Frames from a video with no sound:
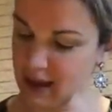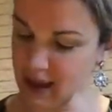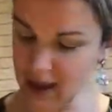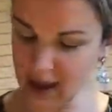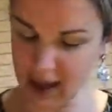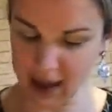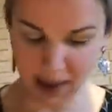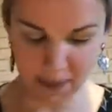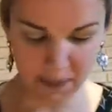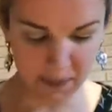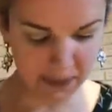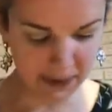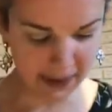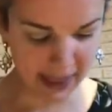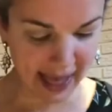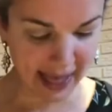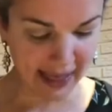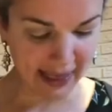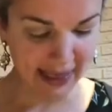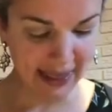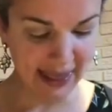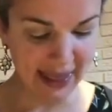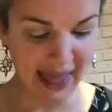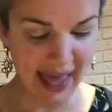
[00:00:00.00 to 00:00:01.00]
A black
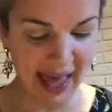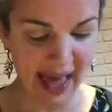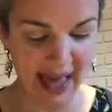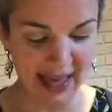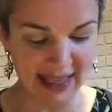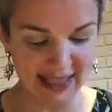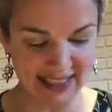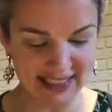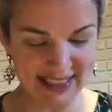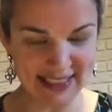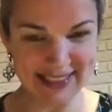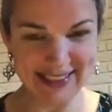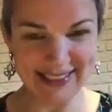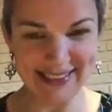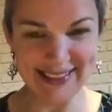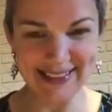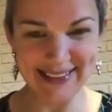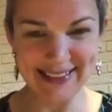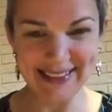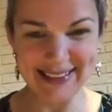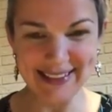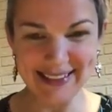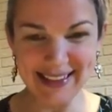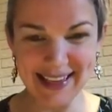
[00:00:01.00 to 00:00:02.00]
cat.
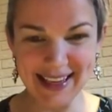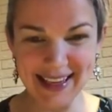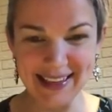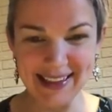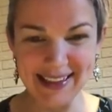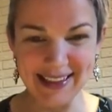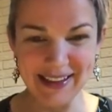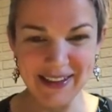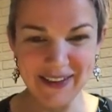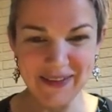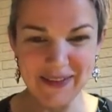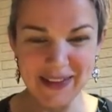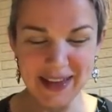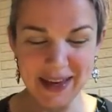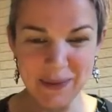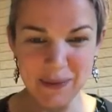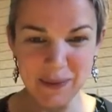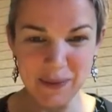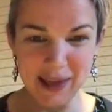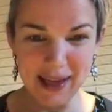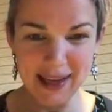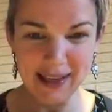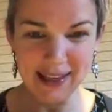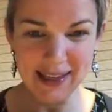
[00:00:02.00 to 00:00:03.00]
I love that
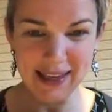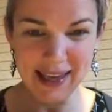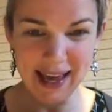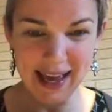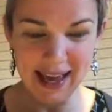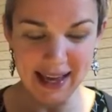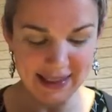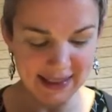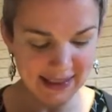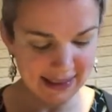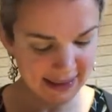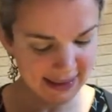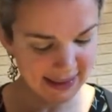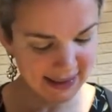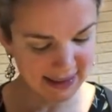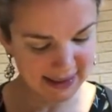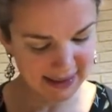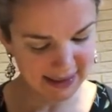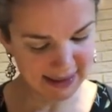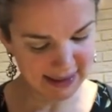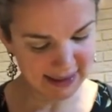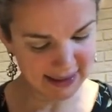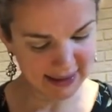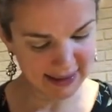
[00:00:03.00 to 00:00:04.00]
black cat.
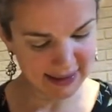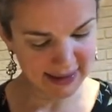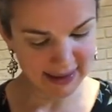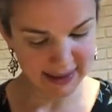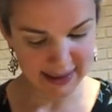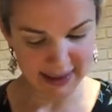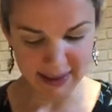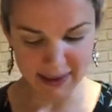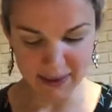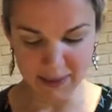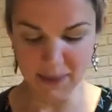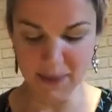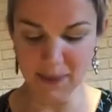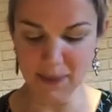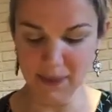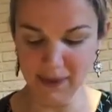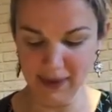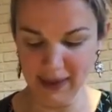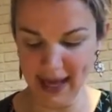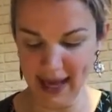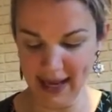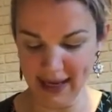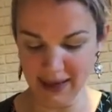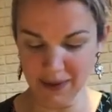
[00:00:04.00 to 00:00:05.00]

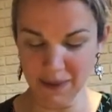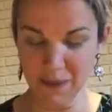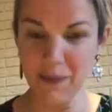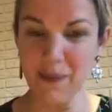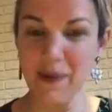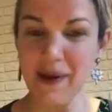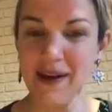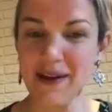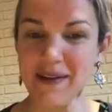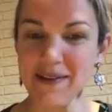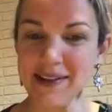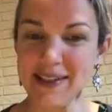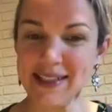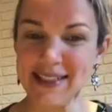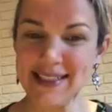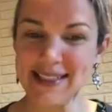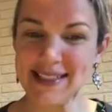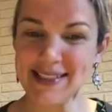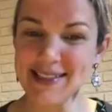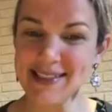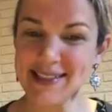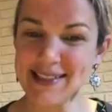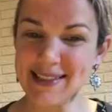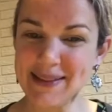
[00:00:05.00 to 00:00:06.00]

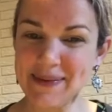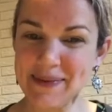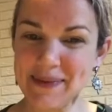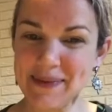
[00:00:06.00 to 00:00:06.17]
Blackberries